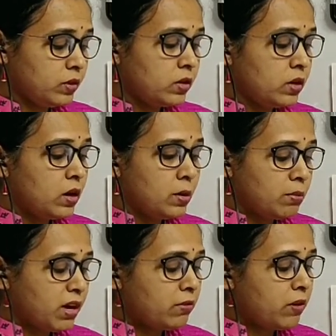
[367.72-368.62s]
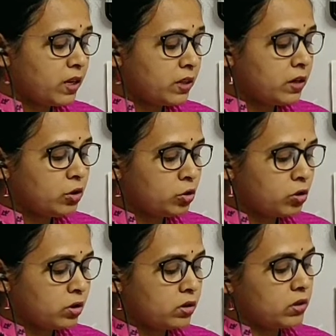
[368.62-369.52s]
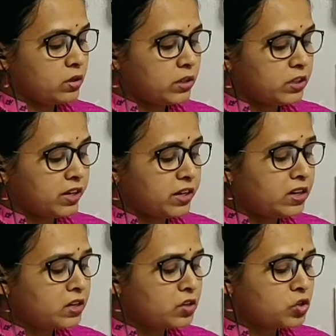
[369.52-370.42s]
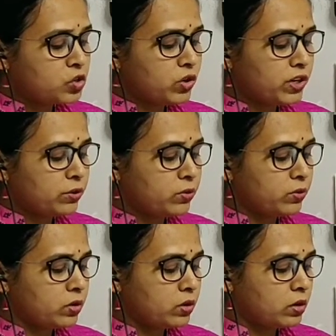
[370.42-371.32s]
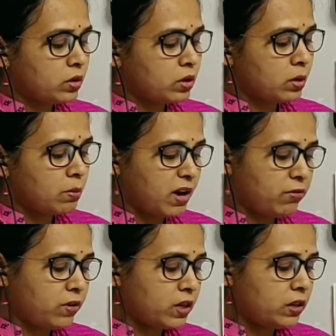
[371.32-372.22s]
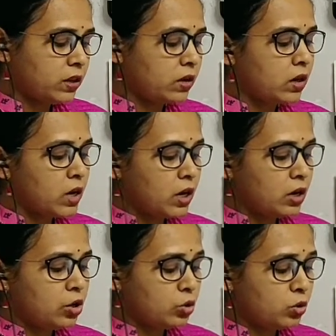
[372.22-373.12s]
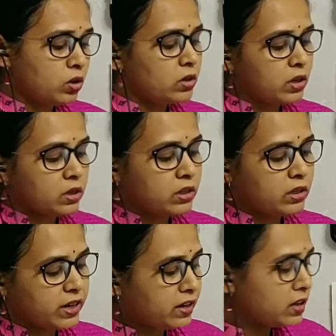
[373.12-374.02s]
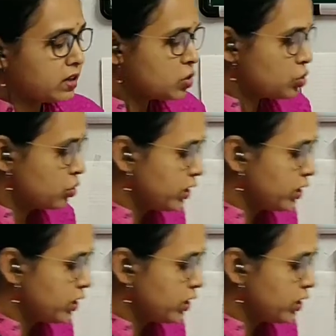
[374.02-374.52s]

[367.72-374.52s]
My father told the tenants to leave. My father told the tenants to leave.